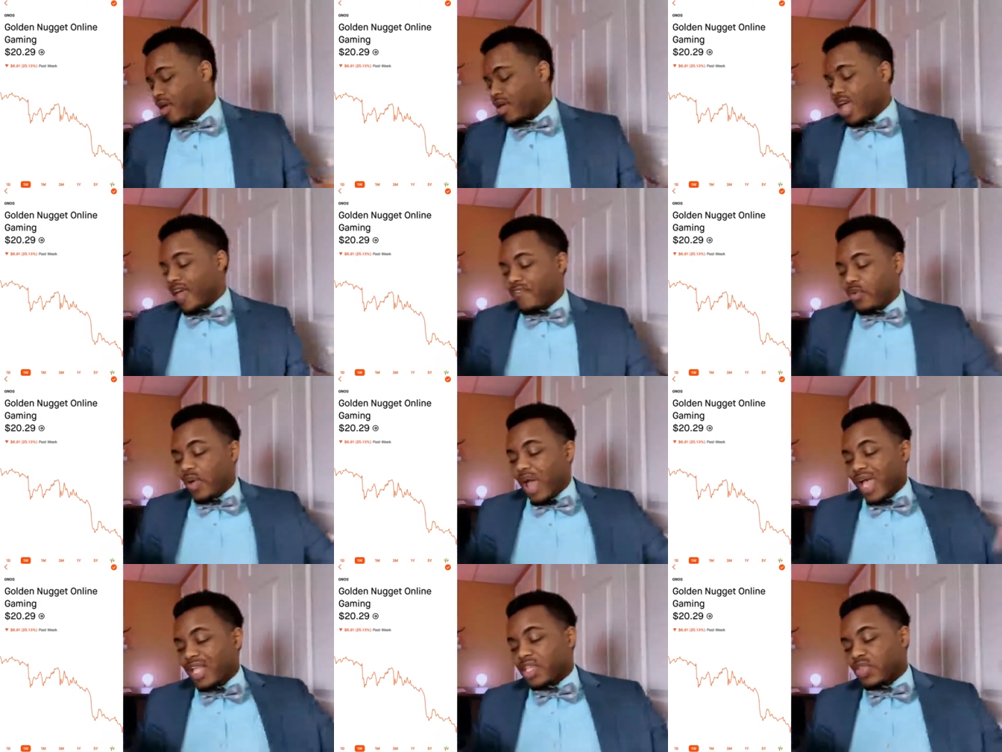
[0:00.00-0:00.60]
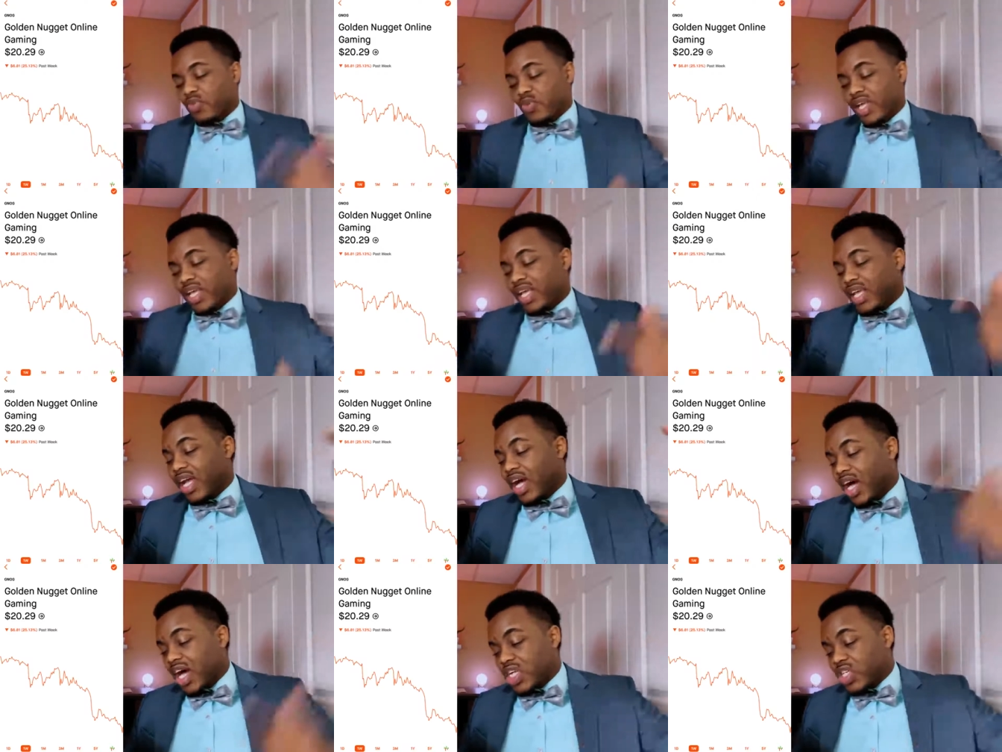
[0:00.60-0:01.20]
If you had
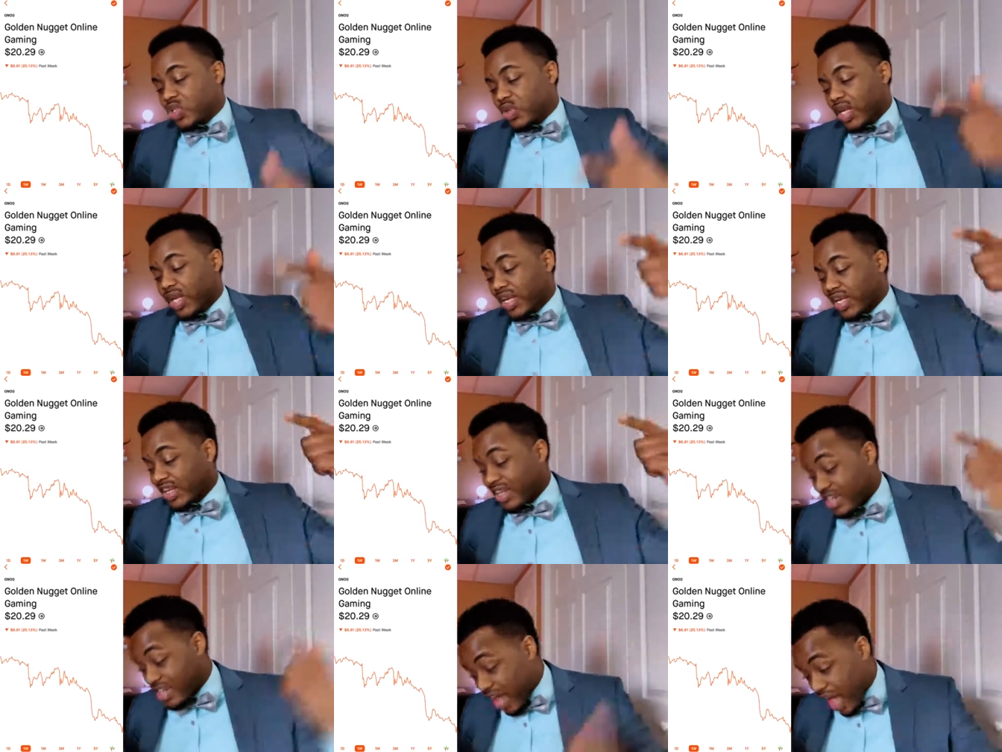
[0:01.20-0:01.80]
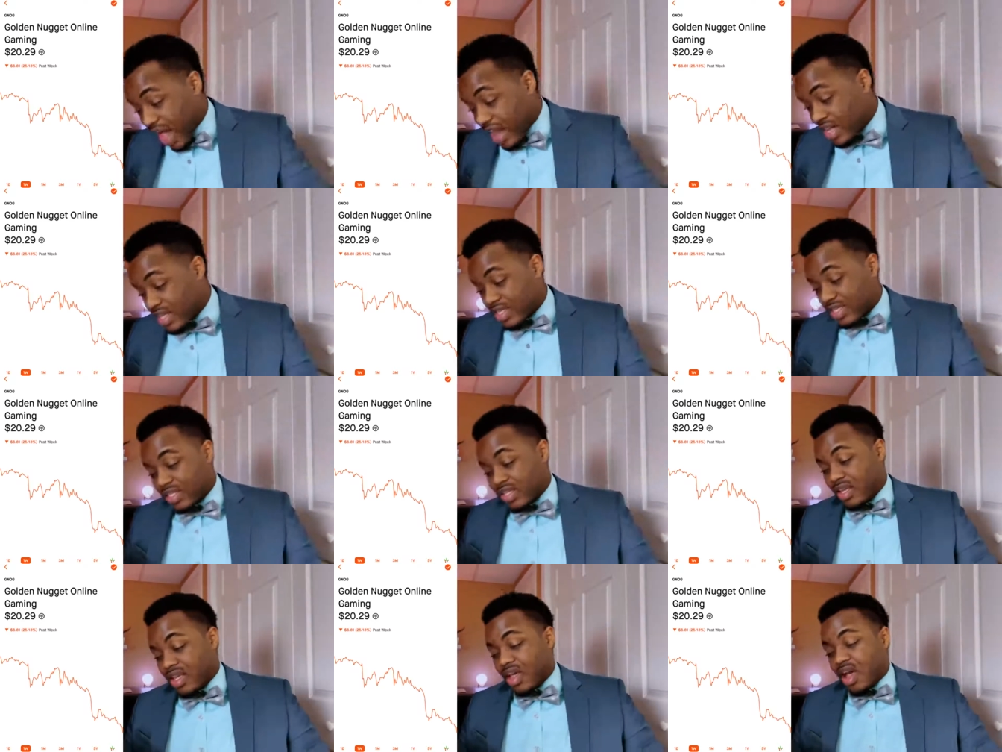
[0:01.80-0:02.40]
$300,